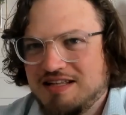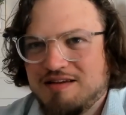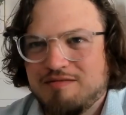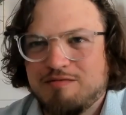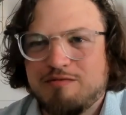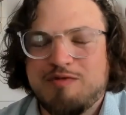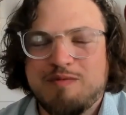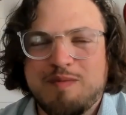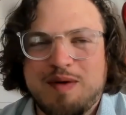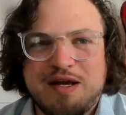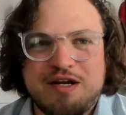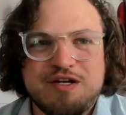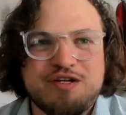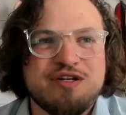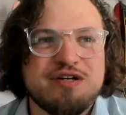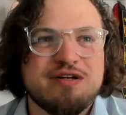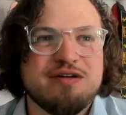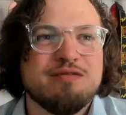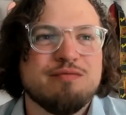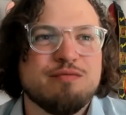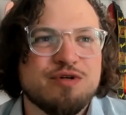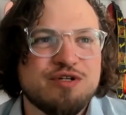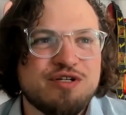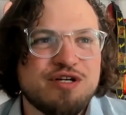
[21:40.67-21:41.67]
the
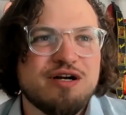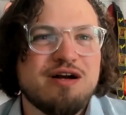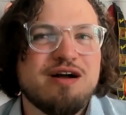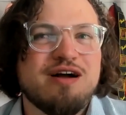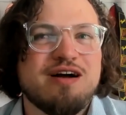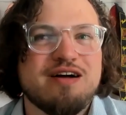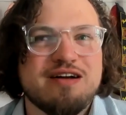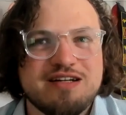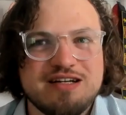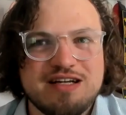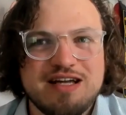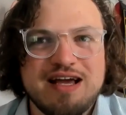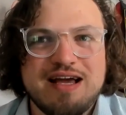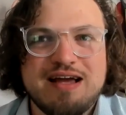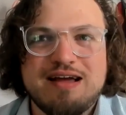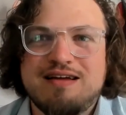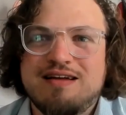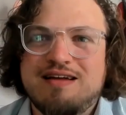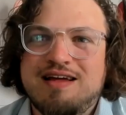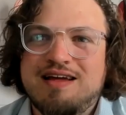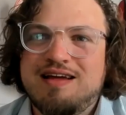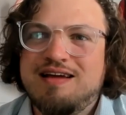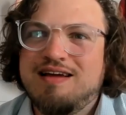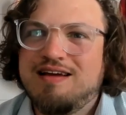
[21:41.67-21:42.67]
information, which I kind of get.
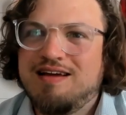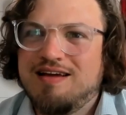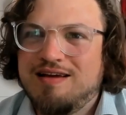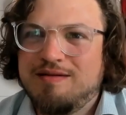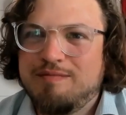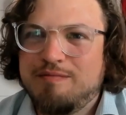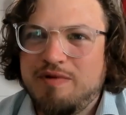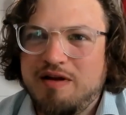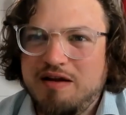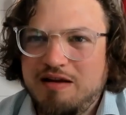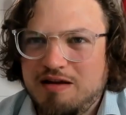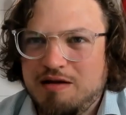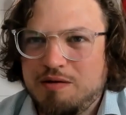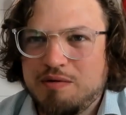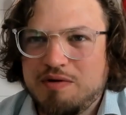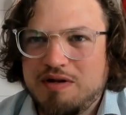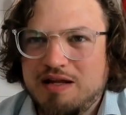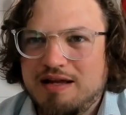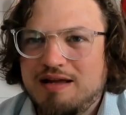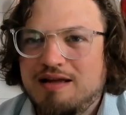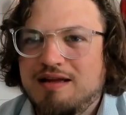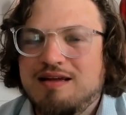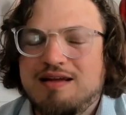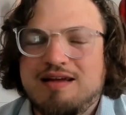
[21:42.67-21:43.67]
But
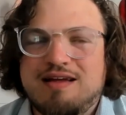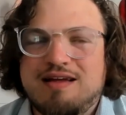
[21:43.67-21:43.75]
equally,